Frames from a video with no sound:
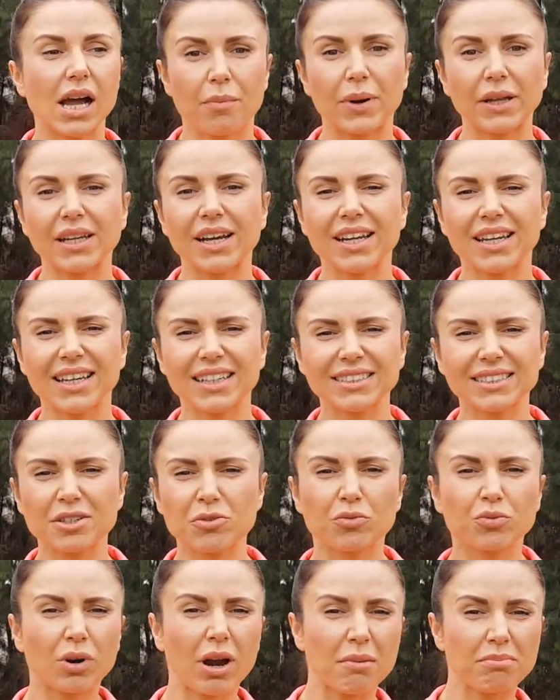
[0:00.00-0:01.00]
But I guess
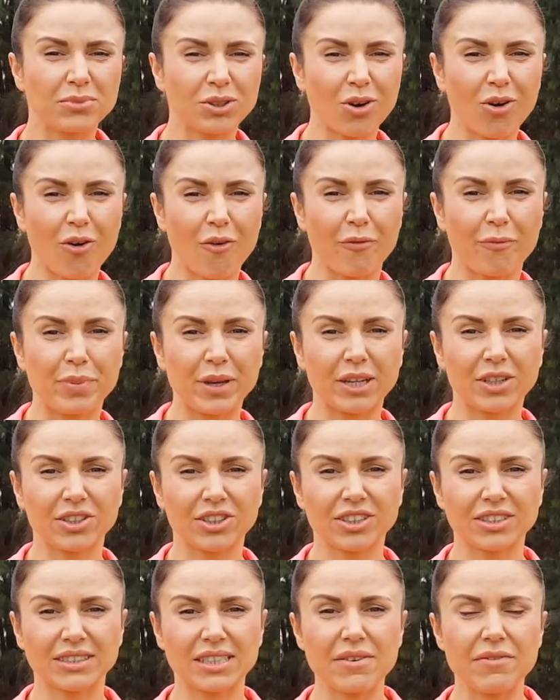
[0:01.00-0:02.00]
it rubbed off
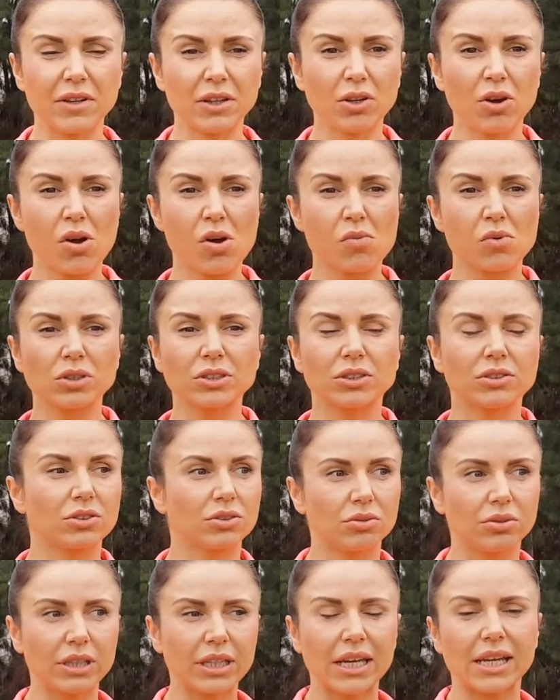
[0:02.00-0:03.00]
because even though I wasn't
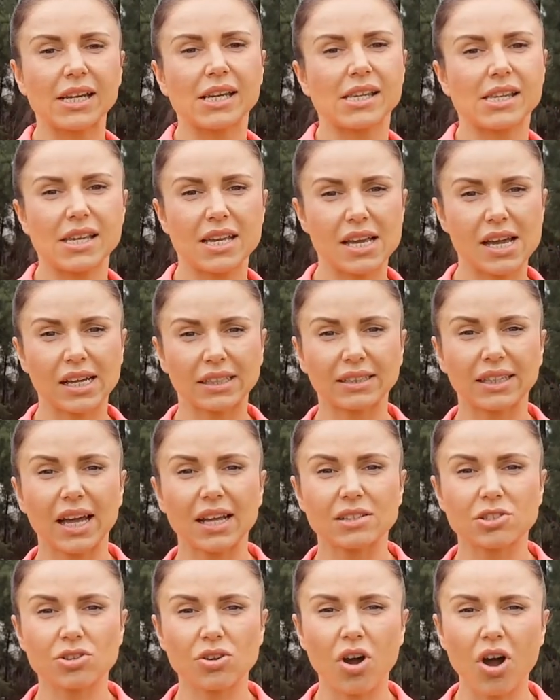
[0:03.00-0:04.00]
doing anything at
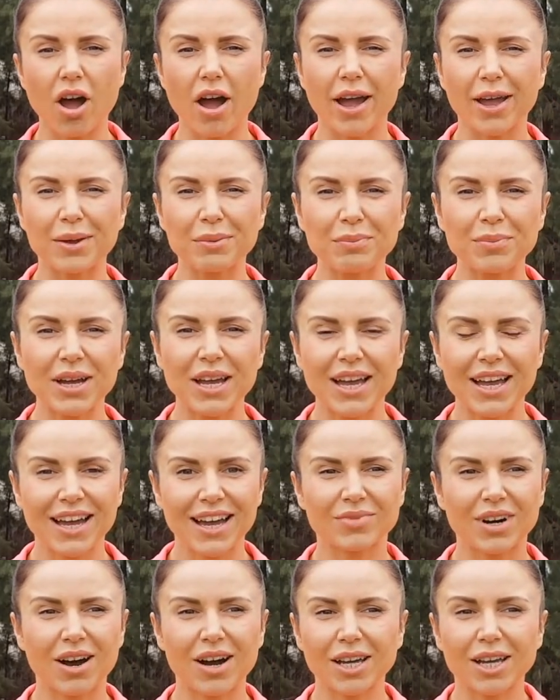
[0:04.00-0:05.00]
that time,
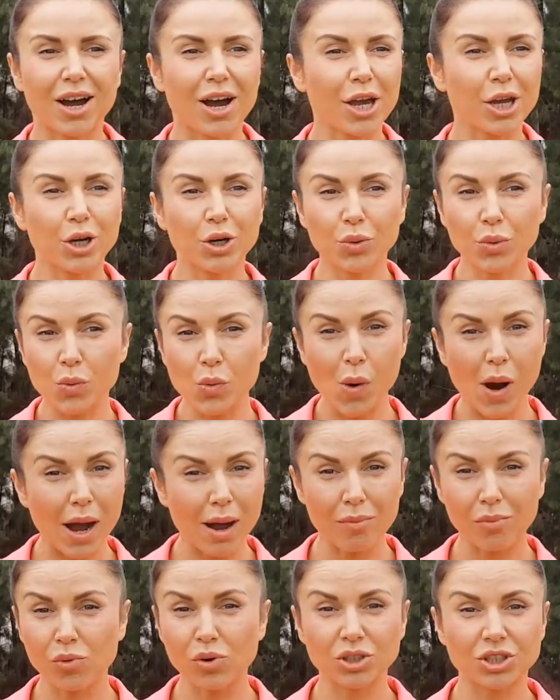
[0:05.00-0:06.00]
I grew
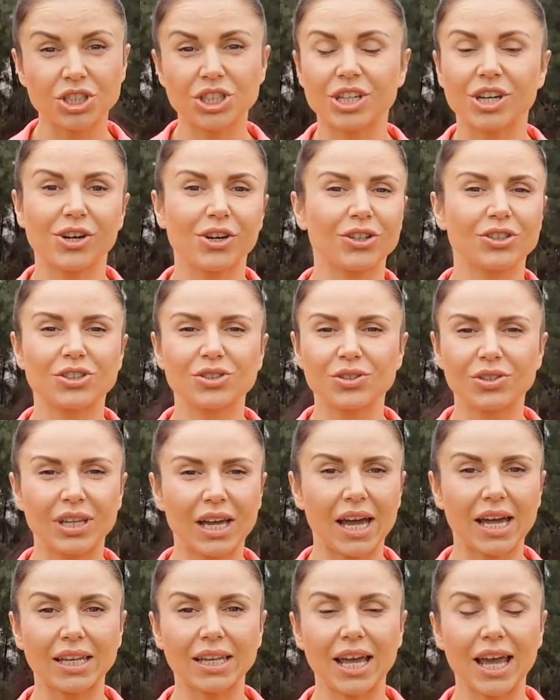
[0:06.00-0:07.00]
up watching her do
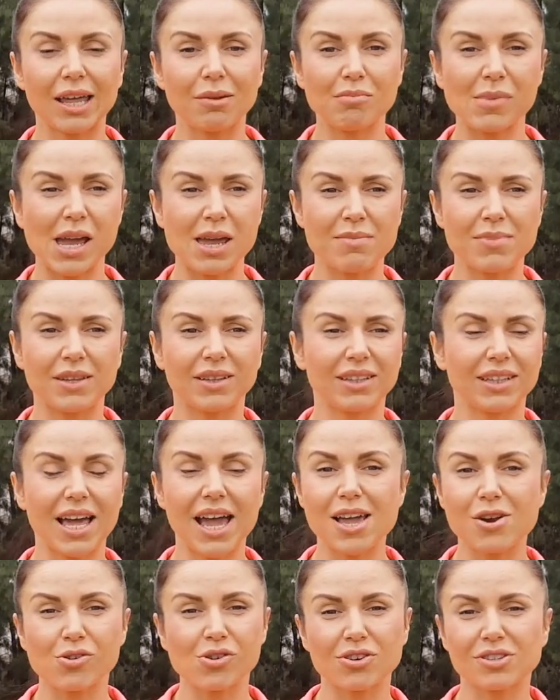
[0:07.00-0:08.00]
that, and maybe
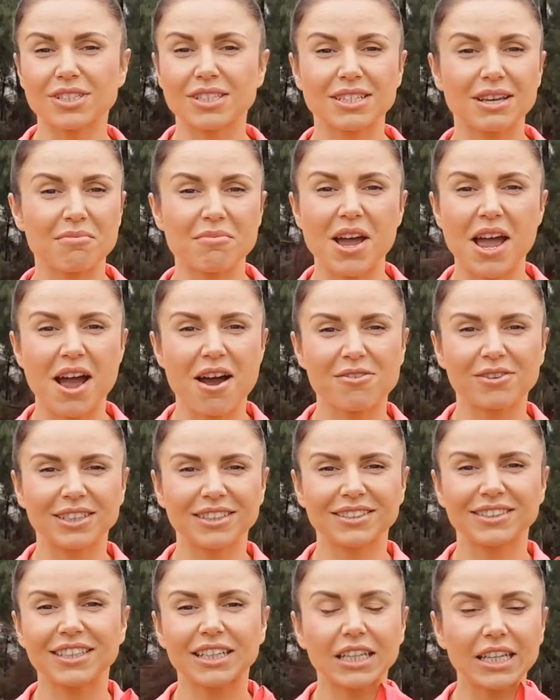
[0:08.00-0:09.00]
later on somehow
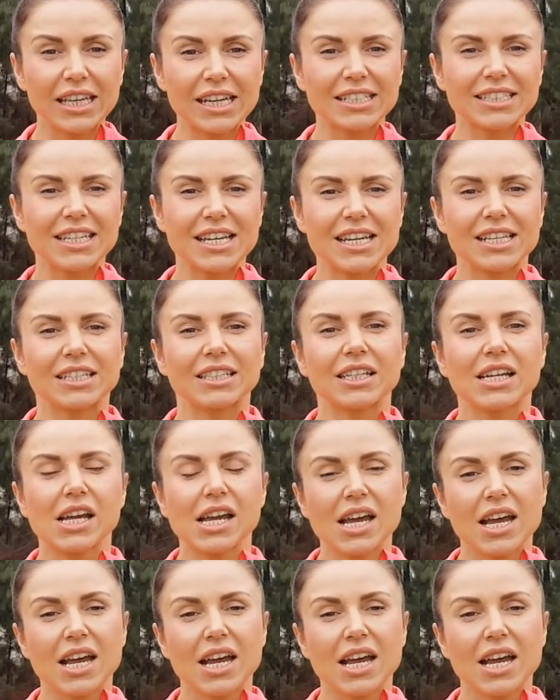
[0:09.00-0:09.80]
it clicked in.